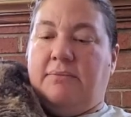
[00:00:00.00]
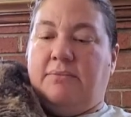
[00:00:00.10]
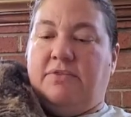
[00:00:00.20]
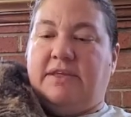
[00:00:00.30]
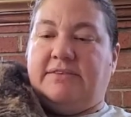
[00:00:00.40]

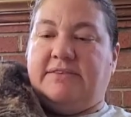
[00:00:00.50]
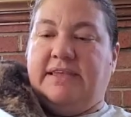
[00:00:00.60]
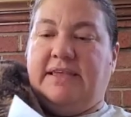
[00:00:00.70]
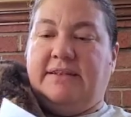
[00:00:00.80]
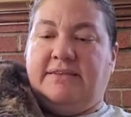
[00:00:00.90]
the
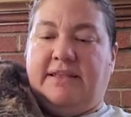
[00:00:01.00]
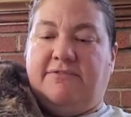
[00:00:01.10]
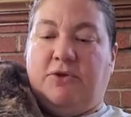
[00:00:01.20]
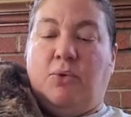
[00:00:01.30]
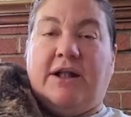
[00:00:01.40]
seeds,
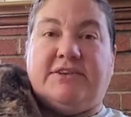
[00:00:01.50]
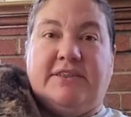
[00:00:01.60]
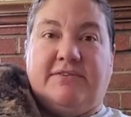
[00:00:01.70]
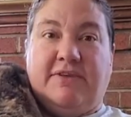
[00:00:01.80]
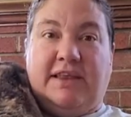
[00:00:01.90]
if you watch
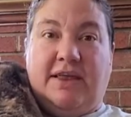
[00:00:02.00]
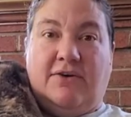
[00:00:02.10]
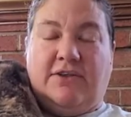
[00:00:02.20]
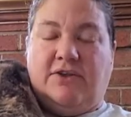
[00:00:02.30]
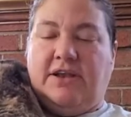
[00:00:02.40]
this video
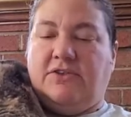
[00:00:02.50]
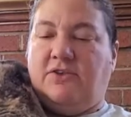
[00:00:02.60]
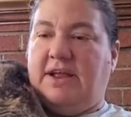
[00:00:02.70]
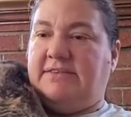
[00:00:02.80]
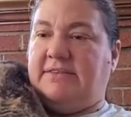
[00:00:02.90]
and you're
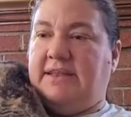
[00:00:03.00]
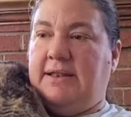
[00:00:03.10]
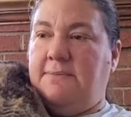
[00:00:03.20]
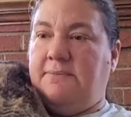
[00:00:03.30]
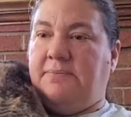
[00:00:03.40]

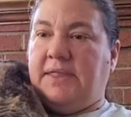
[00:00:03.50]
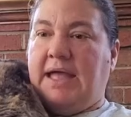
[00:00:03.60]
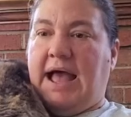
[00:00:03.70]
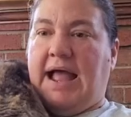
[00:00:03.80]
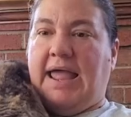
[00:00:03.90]
interested,
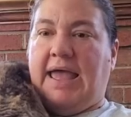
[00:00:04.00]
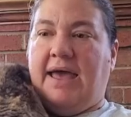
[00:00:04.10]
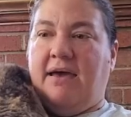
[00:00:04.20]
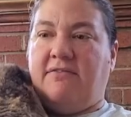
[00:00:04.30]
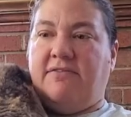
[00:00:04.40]
I
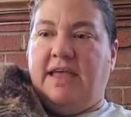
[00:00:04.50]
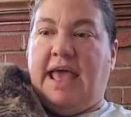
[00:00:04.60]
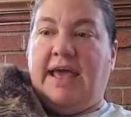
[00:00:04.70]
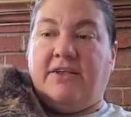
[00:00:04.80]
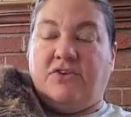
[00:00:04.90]
have
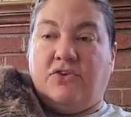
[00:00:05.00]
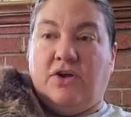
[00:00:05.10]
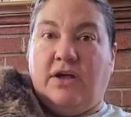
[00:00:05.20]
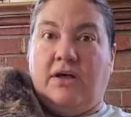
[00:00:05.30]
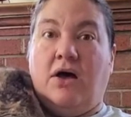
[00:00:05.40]

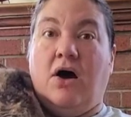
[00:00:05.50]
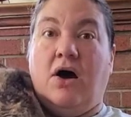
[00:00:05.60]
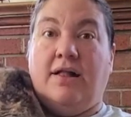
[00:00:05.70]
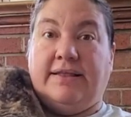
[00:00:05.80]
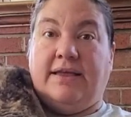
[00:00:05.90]
extra
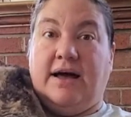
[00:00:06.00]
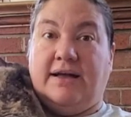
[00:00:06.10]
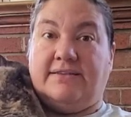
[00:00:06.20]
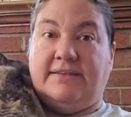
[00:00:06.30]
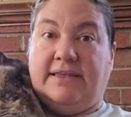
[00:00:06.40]

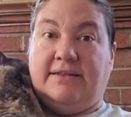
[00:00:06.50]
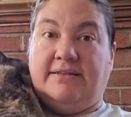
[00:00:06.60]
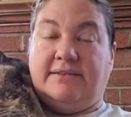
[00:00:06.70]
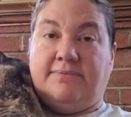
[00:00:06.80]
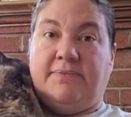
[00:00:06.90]
hollyhock
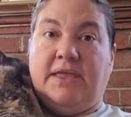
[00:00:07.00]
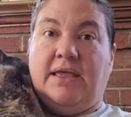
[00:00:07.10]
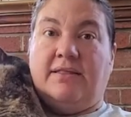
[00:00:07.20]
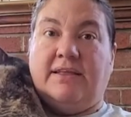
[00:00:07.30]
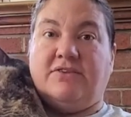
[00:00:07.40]
seeds.
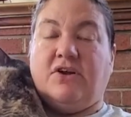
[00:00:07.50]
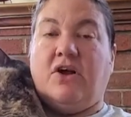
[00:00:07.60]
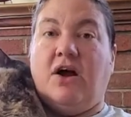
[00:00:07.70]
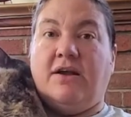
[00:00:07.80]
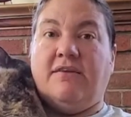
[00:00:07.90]
These are
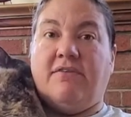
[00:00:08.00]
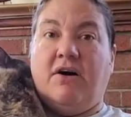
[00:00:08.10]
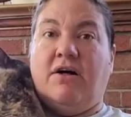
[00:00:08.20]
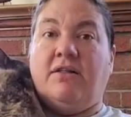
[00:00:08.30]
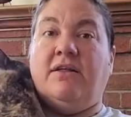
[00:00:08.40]

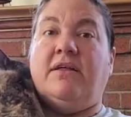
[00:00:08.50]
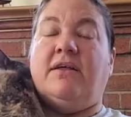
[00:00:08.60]
carnival